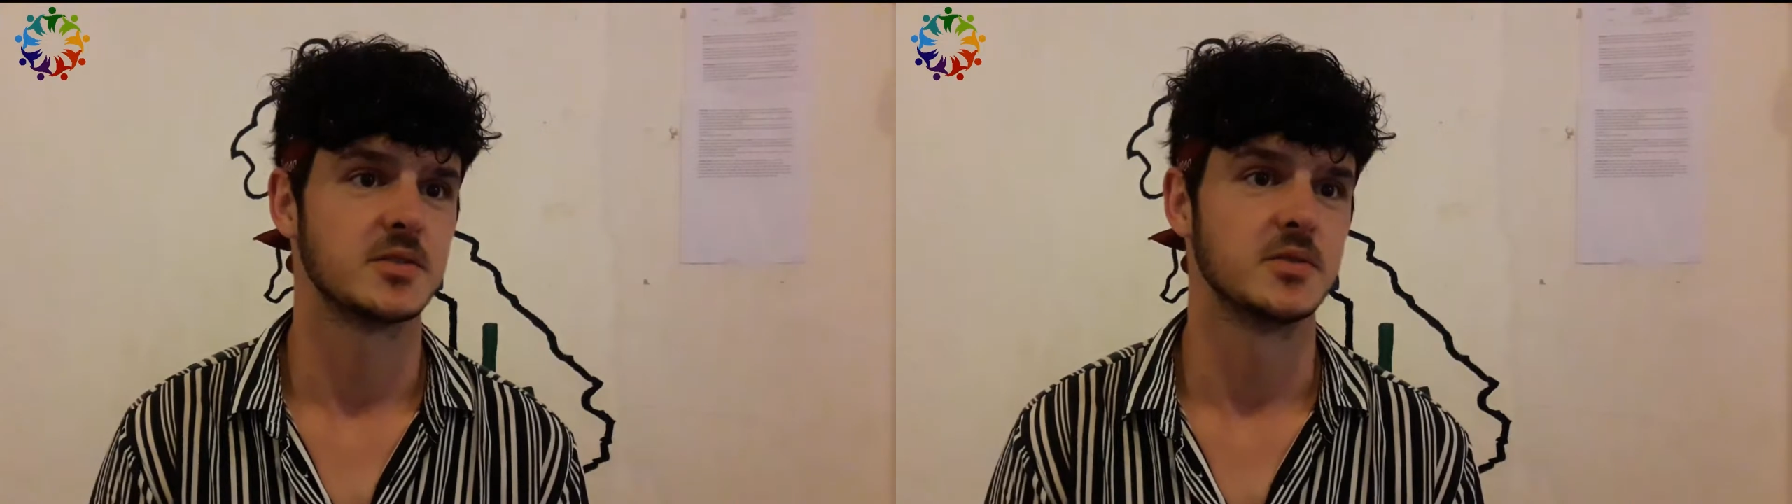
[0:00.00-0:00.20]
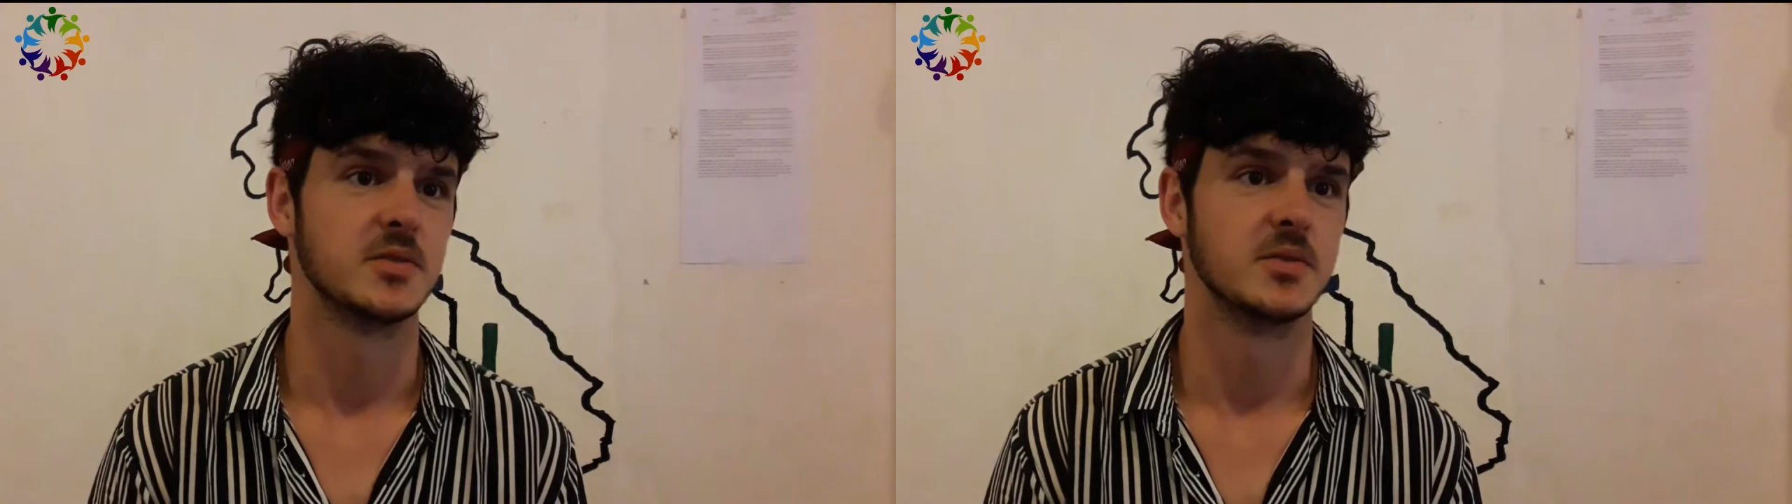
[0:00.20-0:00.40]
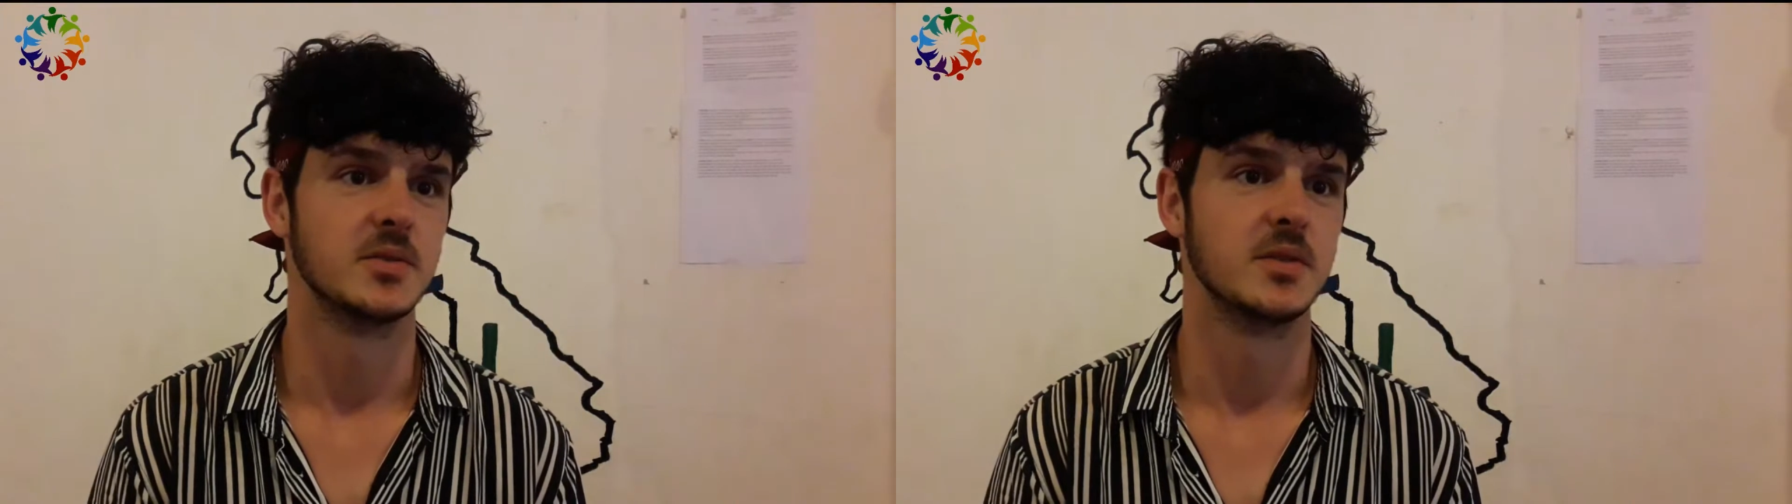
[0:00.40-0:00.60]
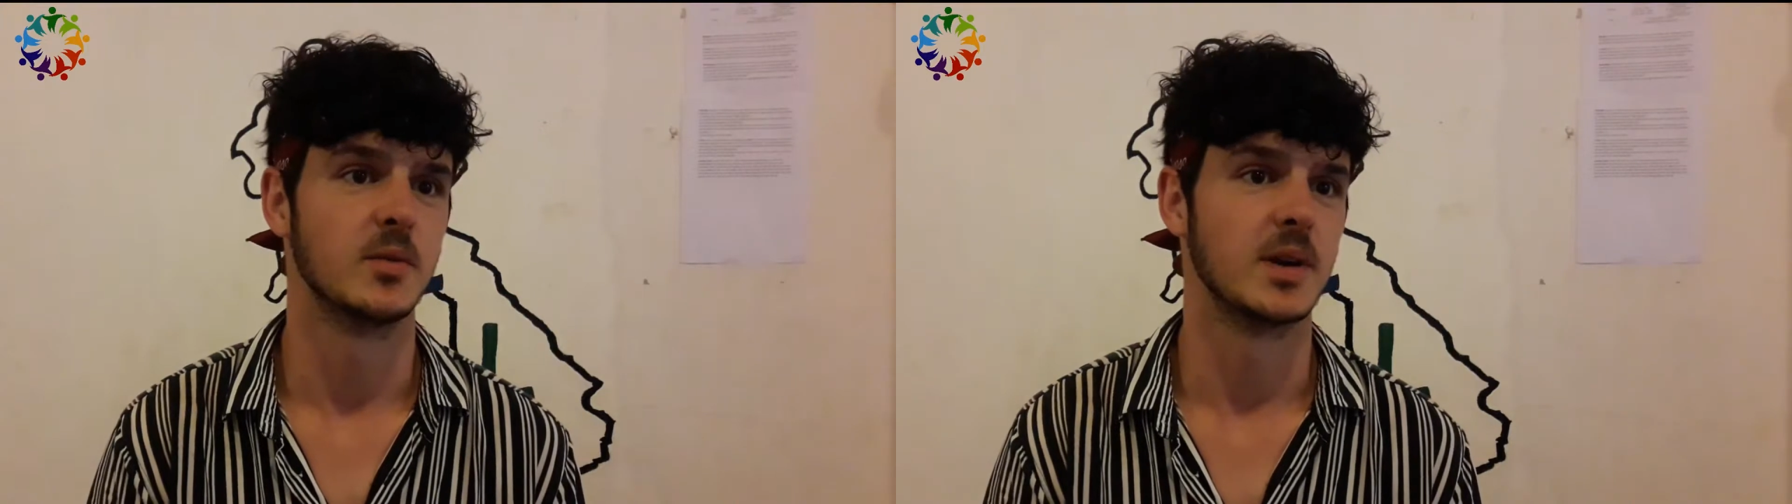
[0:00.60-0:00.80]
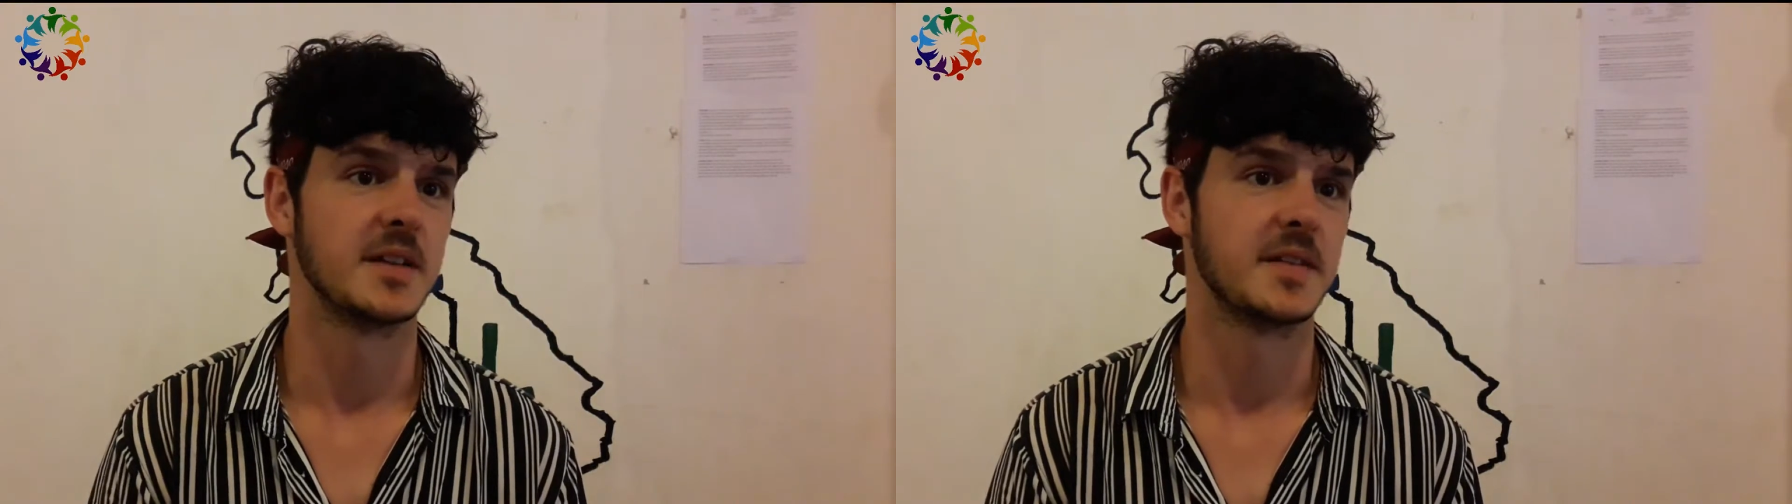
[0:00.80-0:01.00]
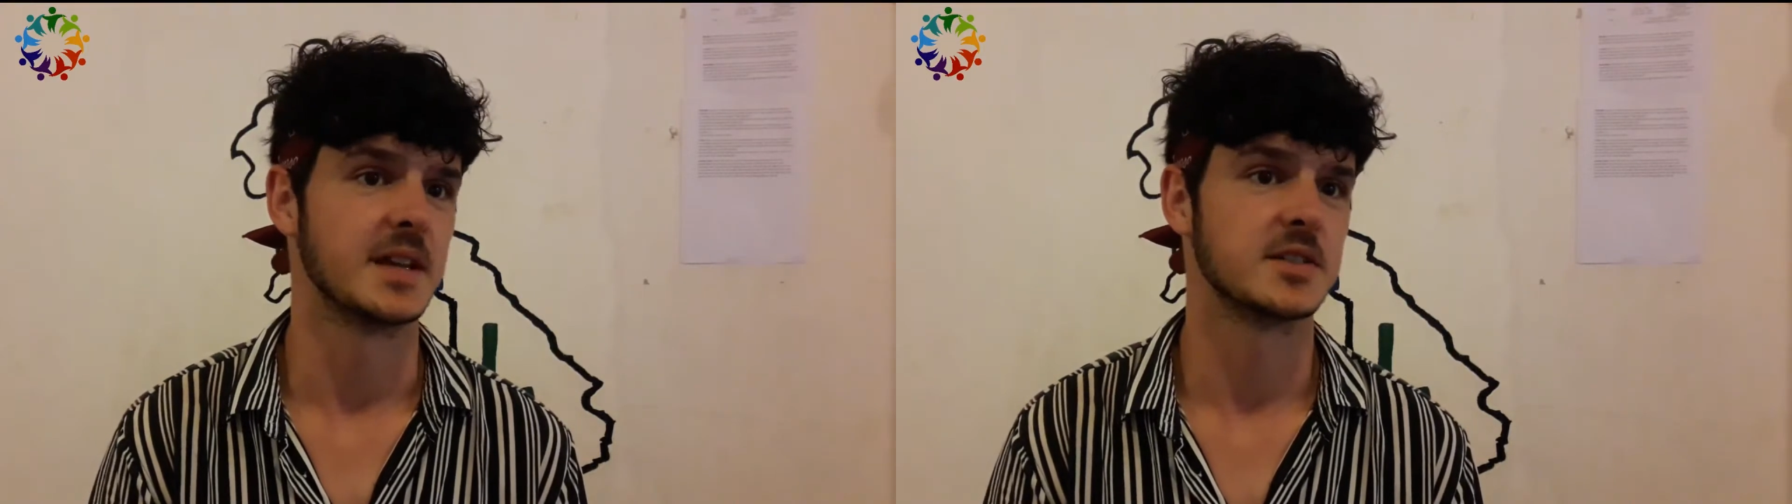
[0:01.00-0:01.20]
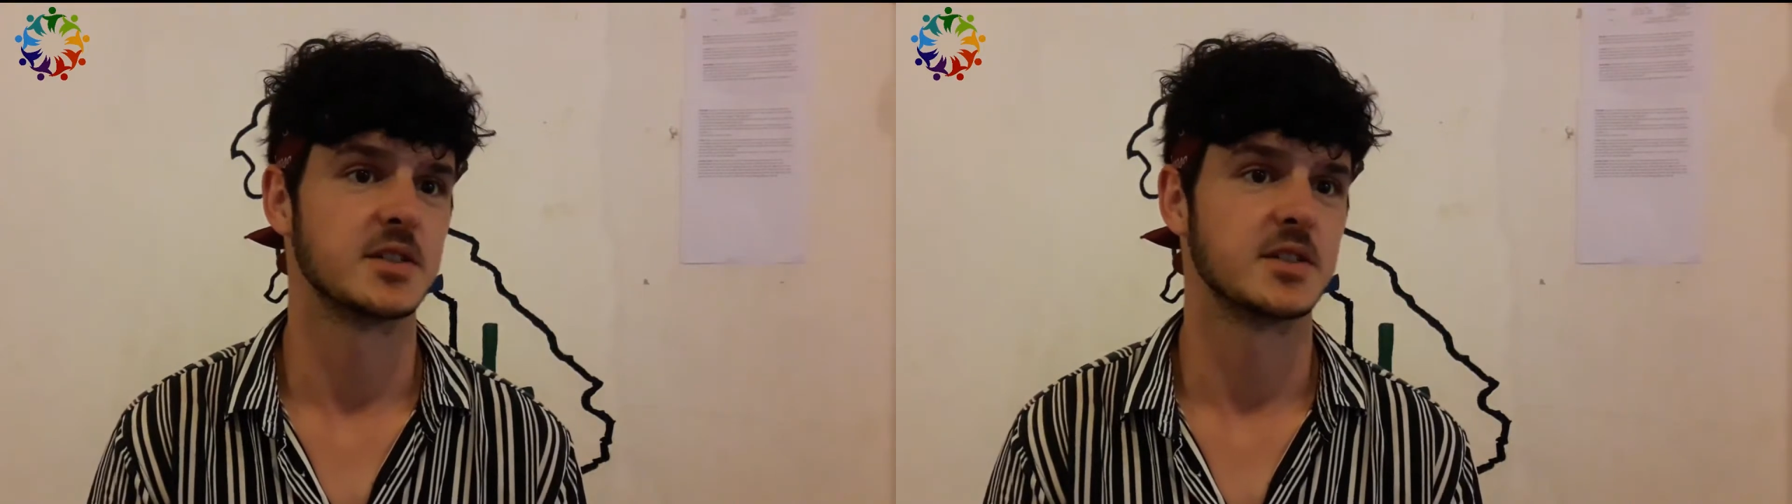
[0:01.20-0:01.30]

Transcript: to the way things